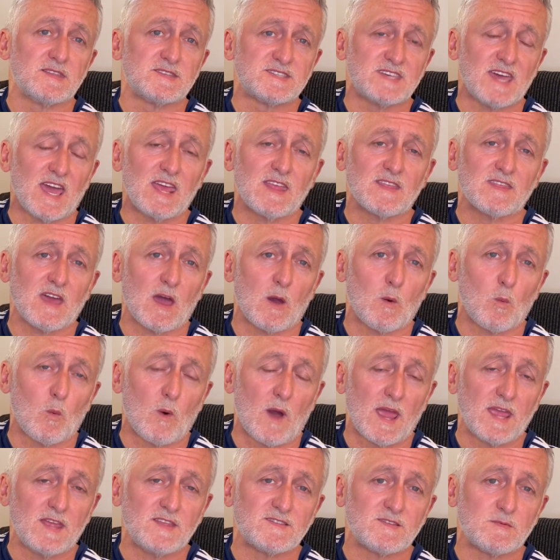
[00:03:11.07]
take that
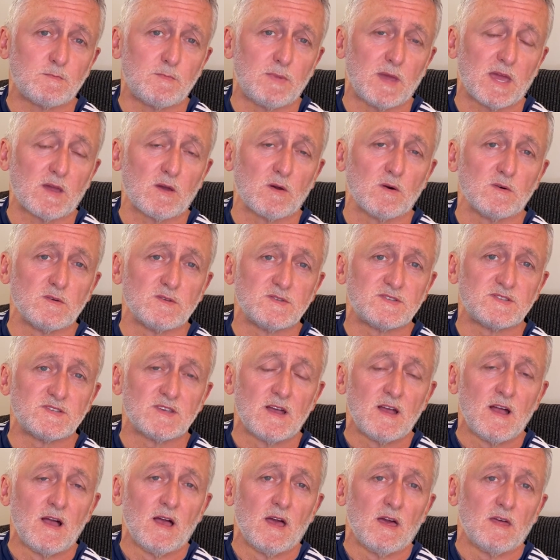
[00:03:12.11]
weight because
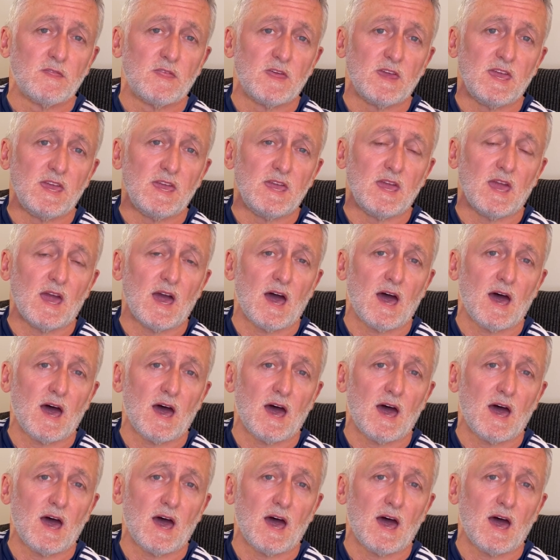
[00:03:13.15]
the